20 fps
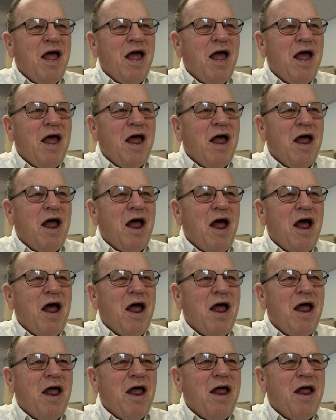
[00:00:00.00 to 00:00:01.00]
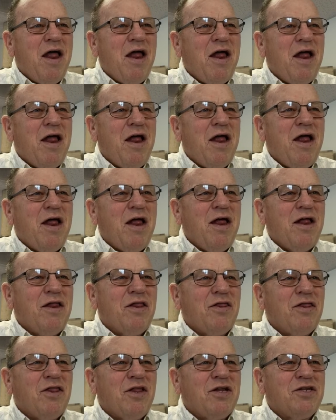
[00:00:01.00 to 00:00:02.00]

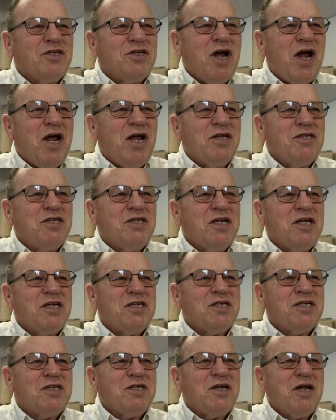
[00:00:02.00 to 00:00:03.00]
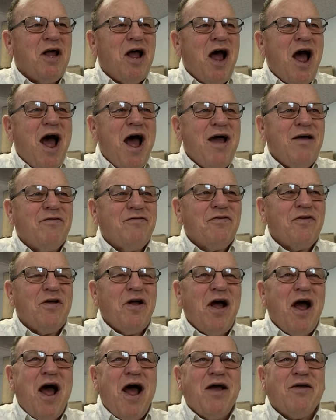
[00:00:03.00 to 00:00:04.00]
and the child says,
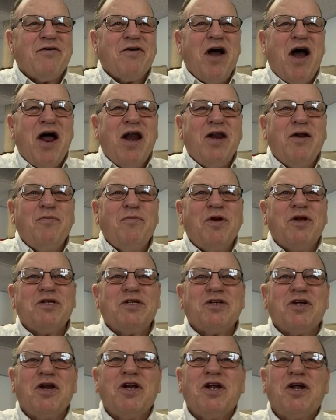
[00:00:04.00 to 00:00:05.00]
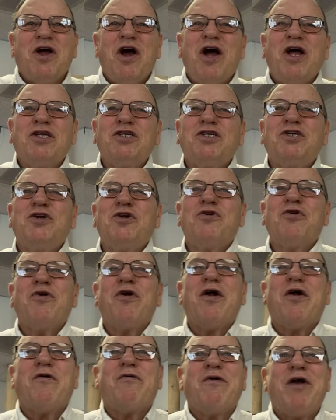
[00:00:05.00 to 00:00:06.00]
I got it, but it's going to cost
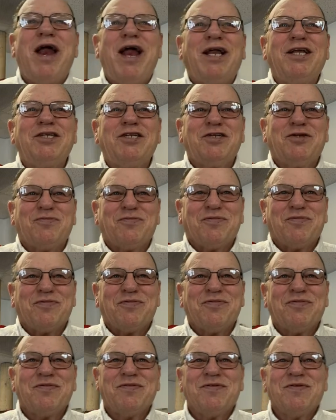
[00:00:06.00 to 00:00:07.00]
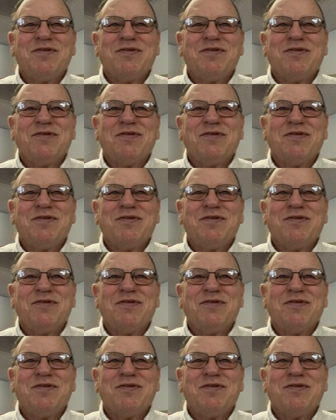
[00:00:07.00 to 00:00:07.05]
you a ransom.